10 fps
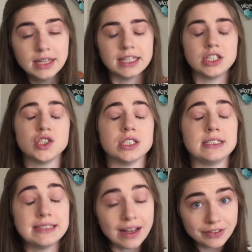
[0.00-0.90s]
then you
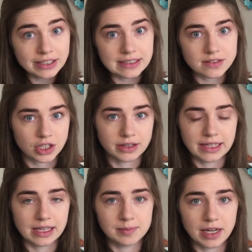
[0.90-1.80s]
should definitely start
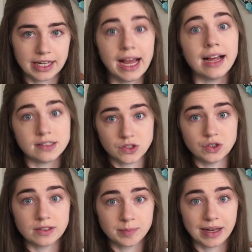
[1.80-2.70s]
thinking about it as
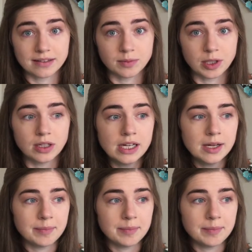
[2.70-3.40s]
soon as possible,